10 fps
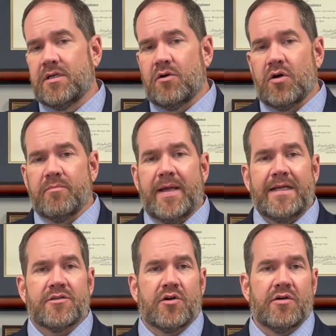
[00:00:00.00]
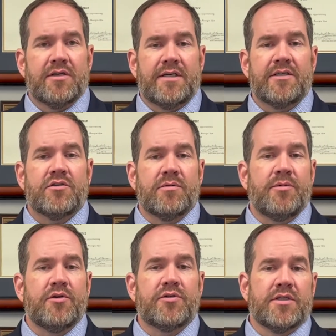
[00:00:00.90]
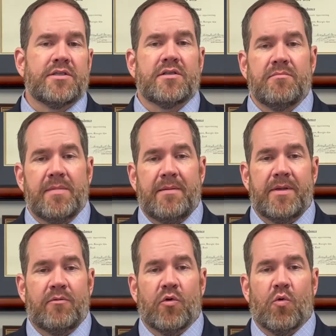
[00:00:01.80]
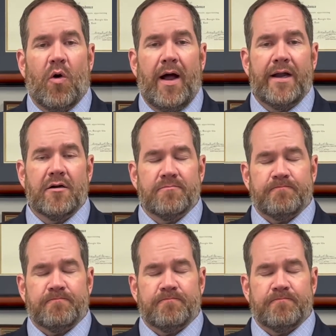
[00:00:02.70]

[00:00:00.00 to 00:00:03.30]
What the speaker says: or to make certain distributions that may be required?